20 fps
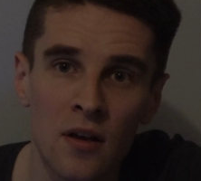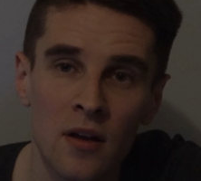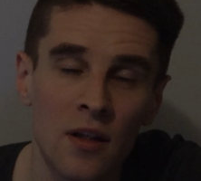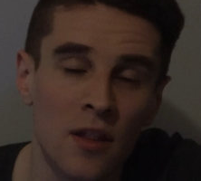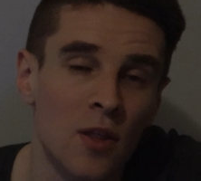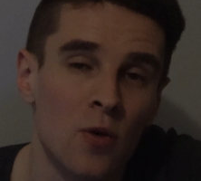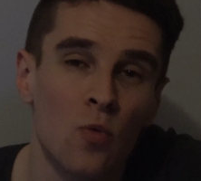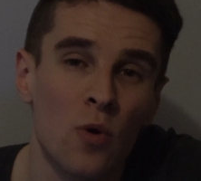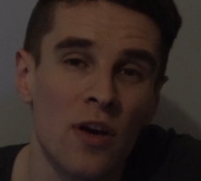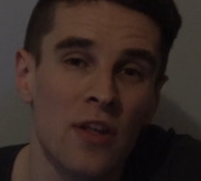
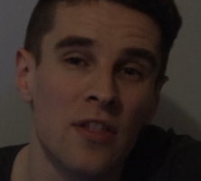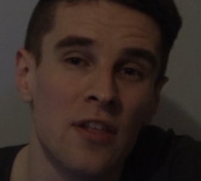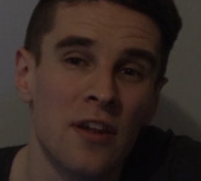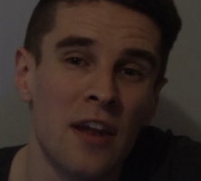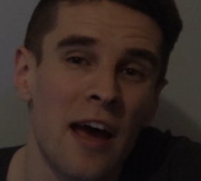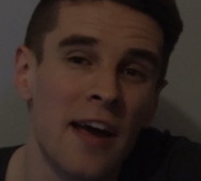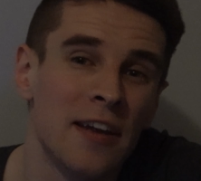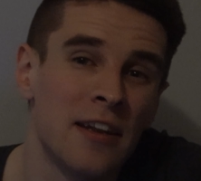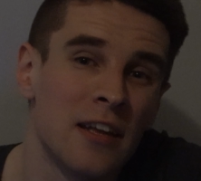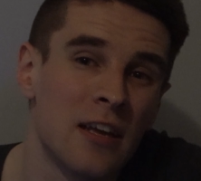The way the
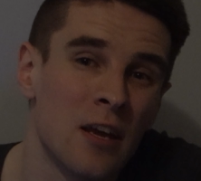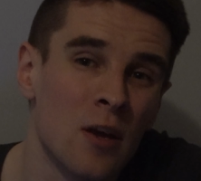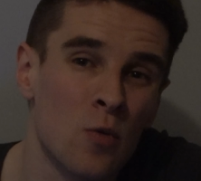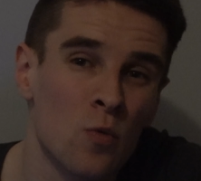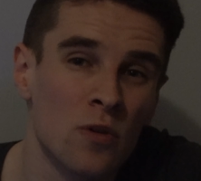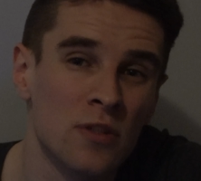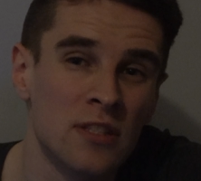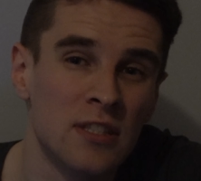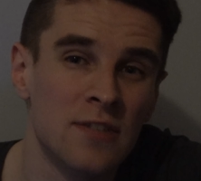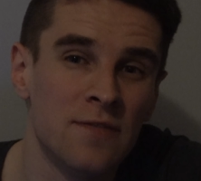Night King
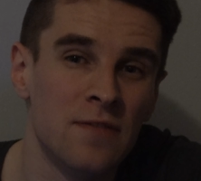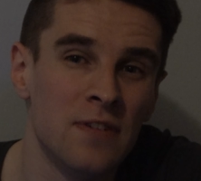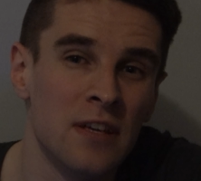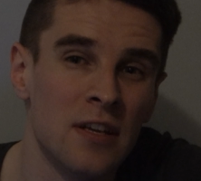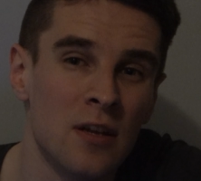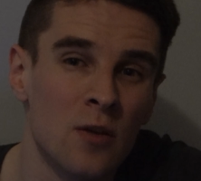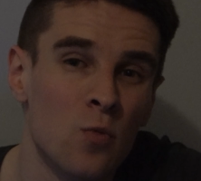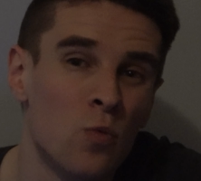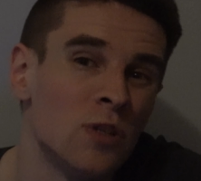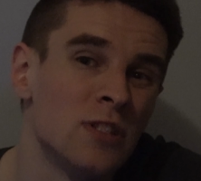was
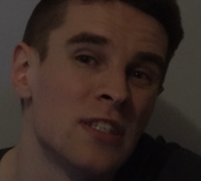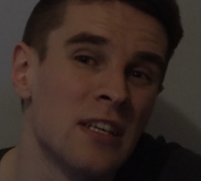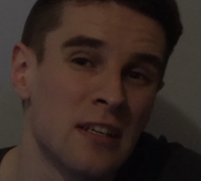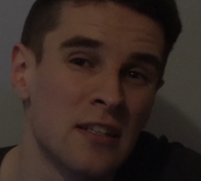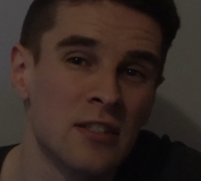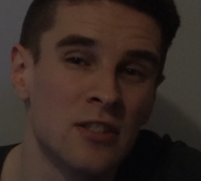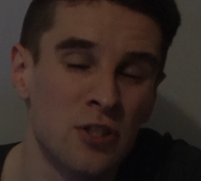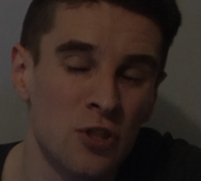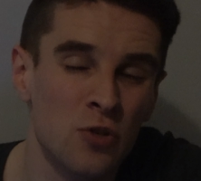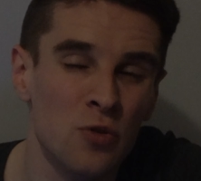defeated was
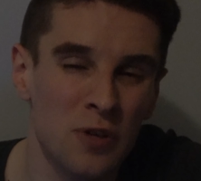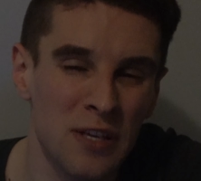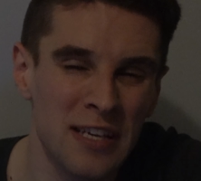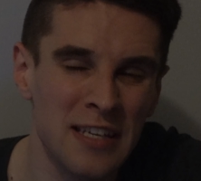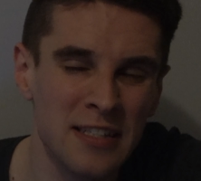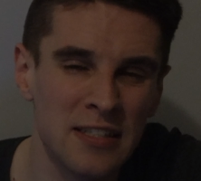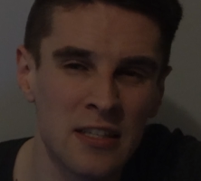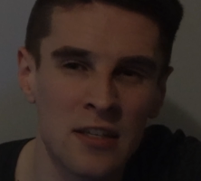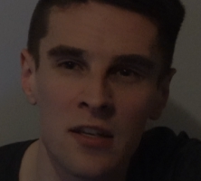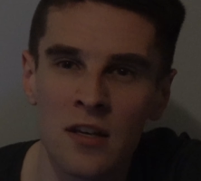too
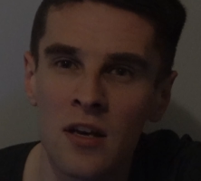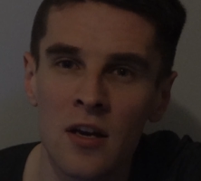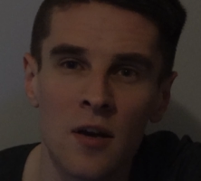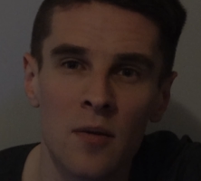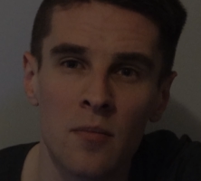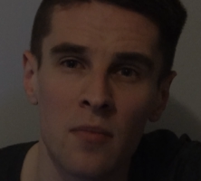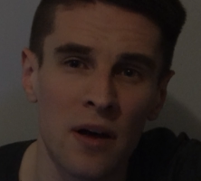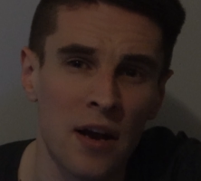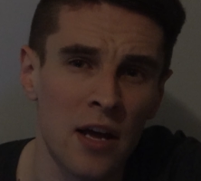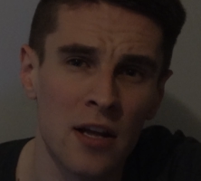easy,
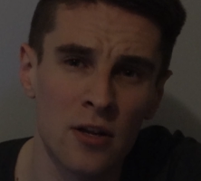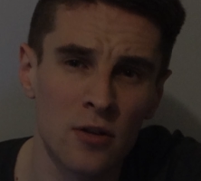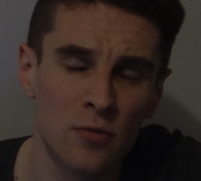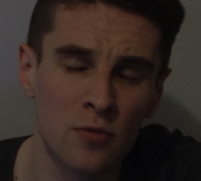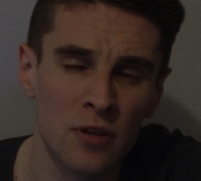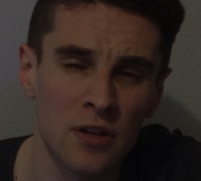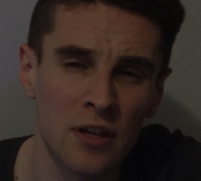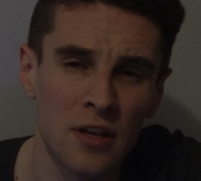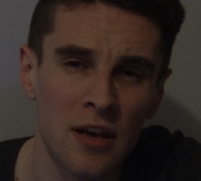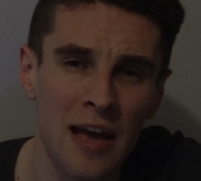but I didn't
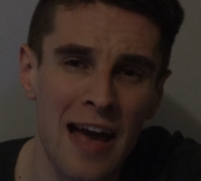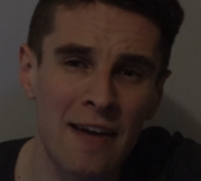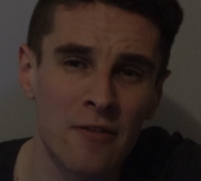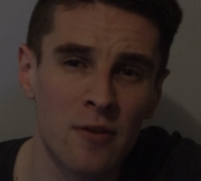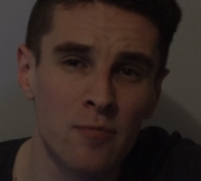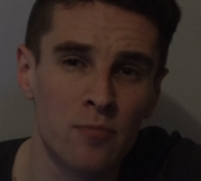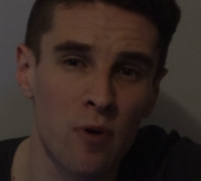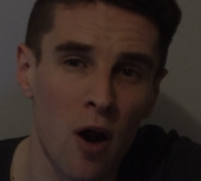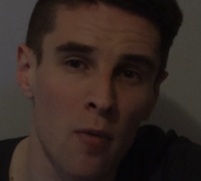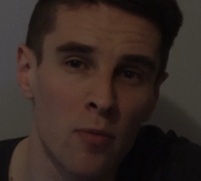really have a
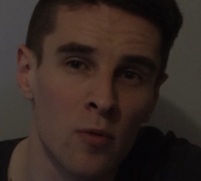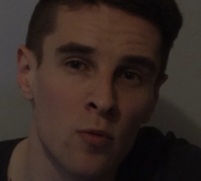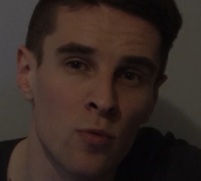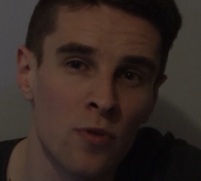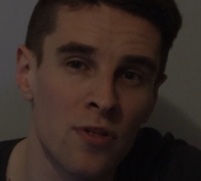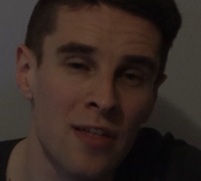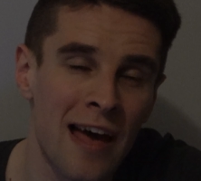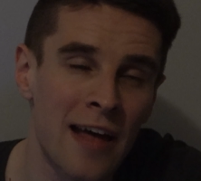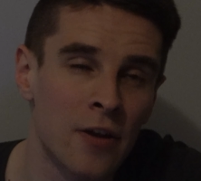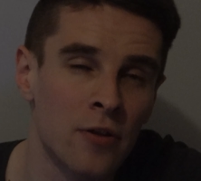problem
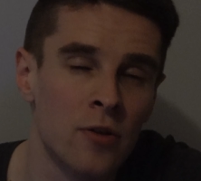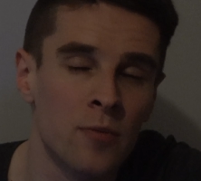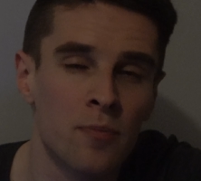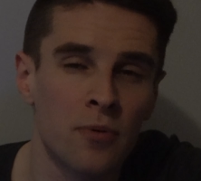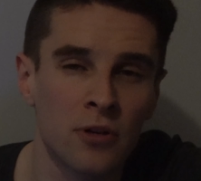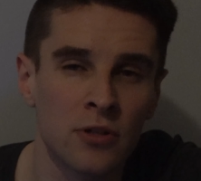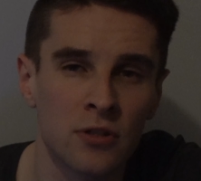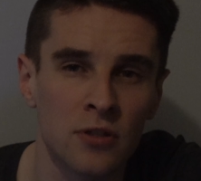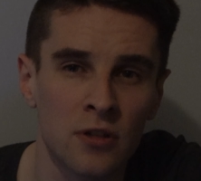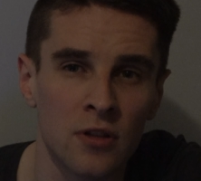with that on a
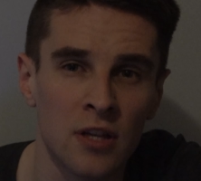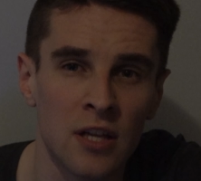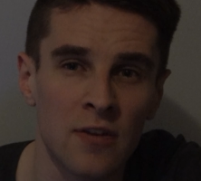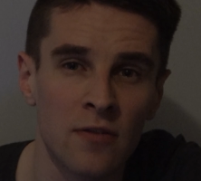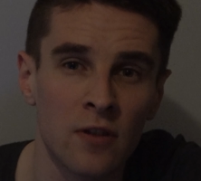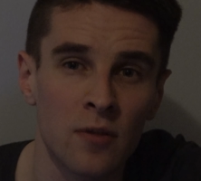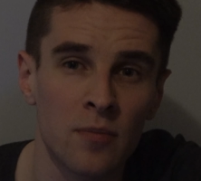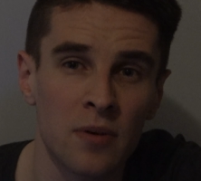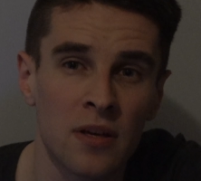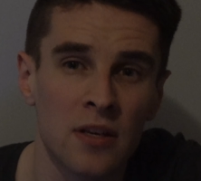personal
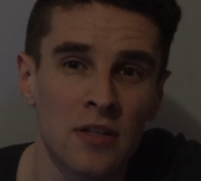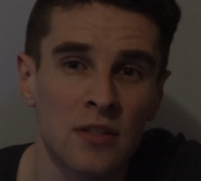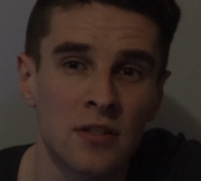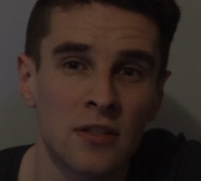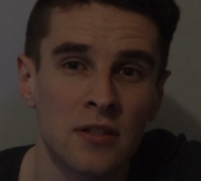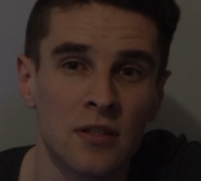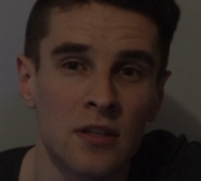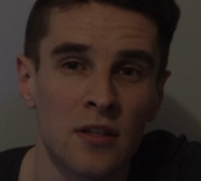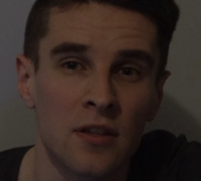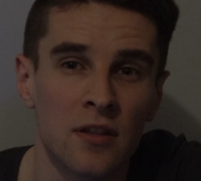level,
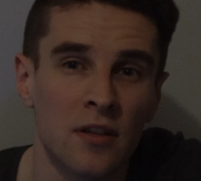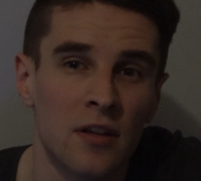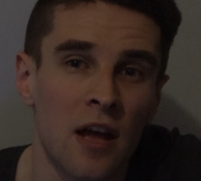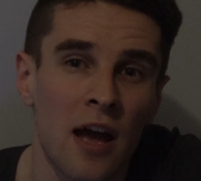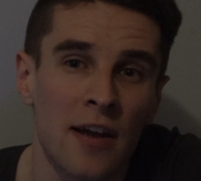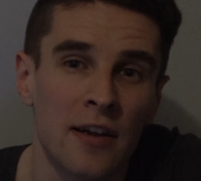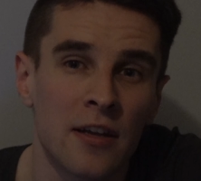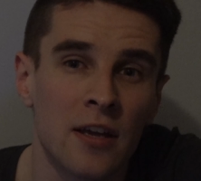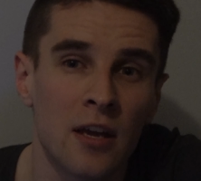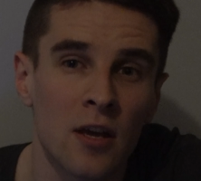because the
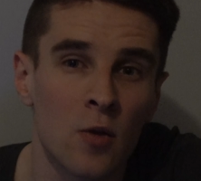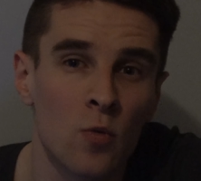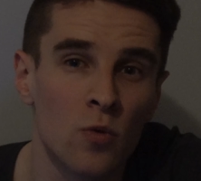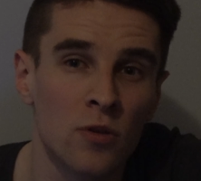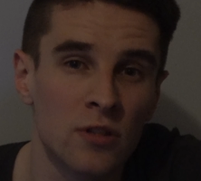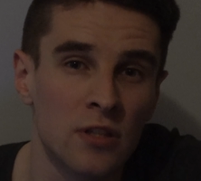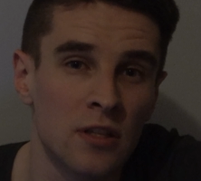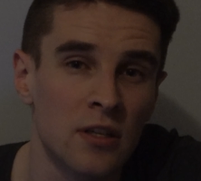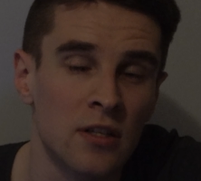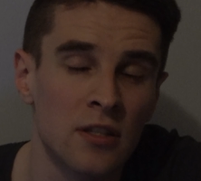Night King
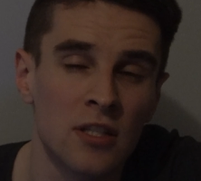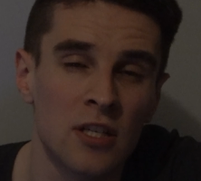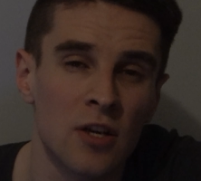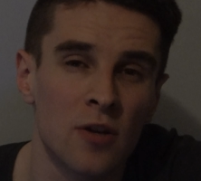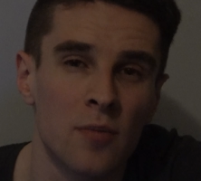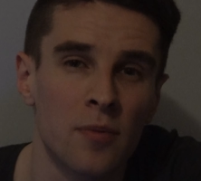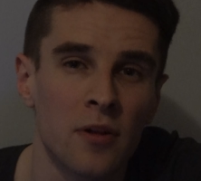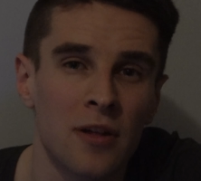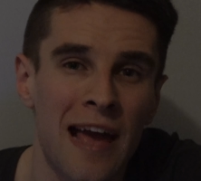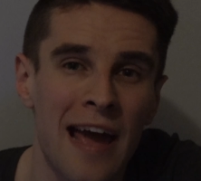was a
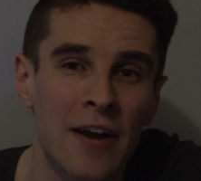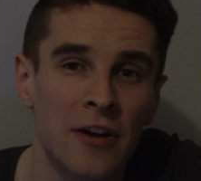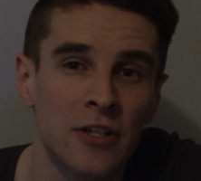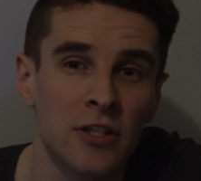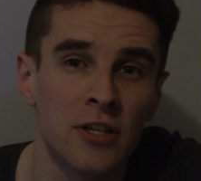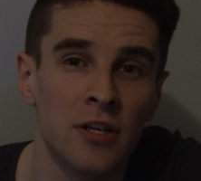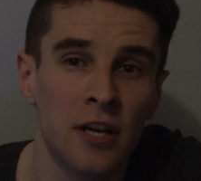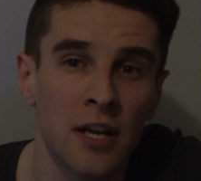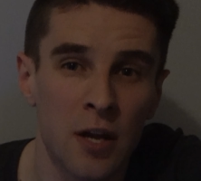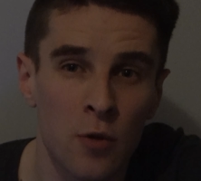terrible
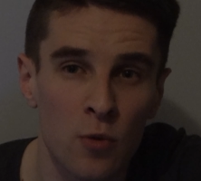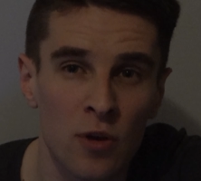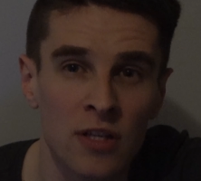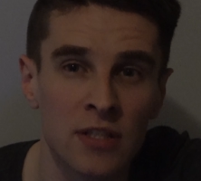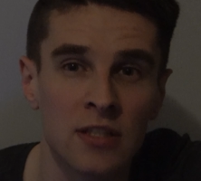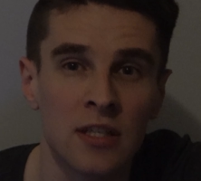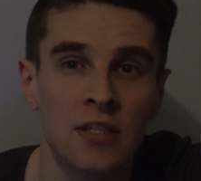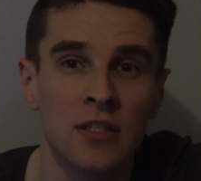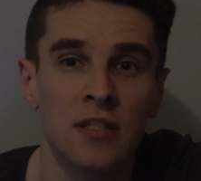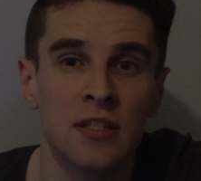character
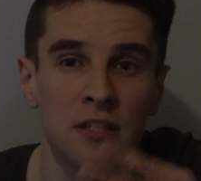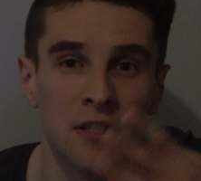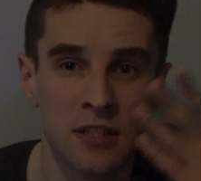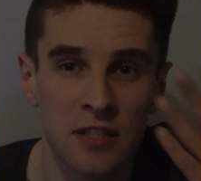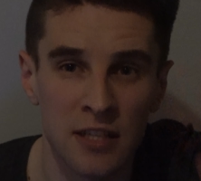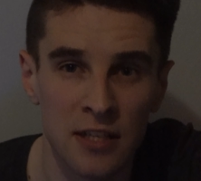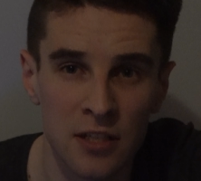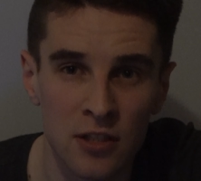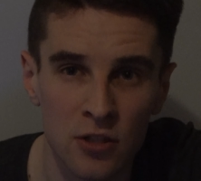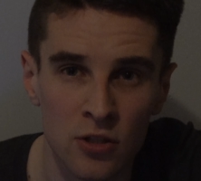anyways and
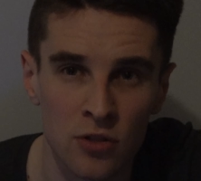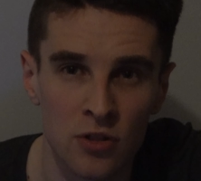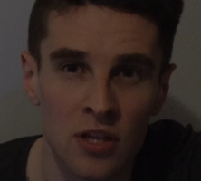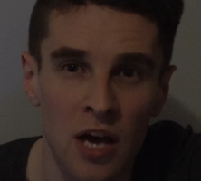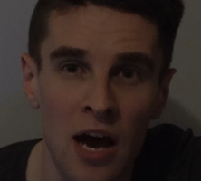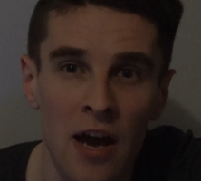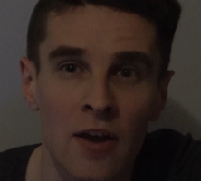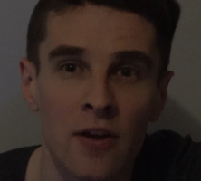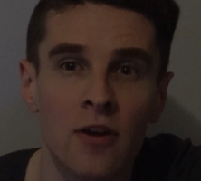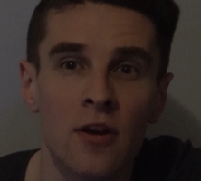needed to
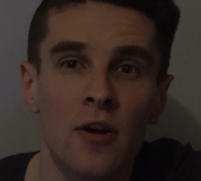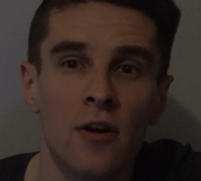die